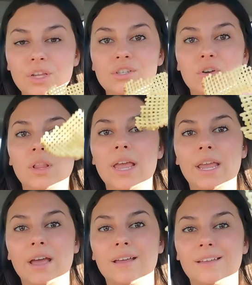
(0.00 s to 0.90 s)
So,
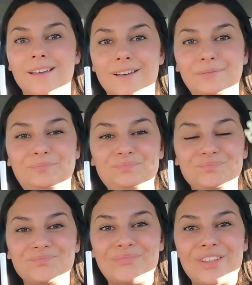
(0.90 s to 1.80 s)
like,
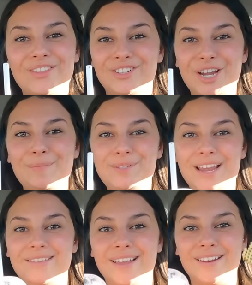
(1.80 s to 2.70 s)
the chips
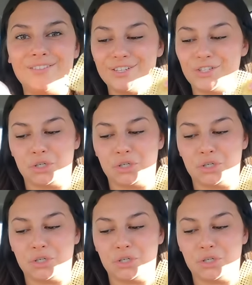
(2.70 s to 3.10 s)
and then this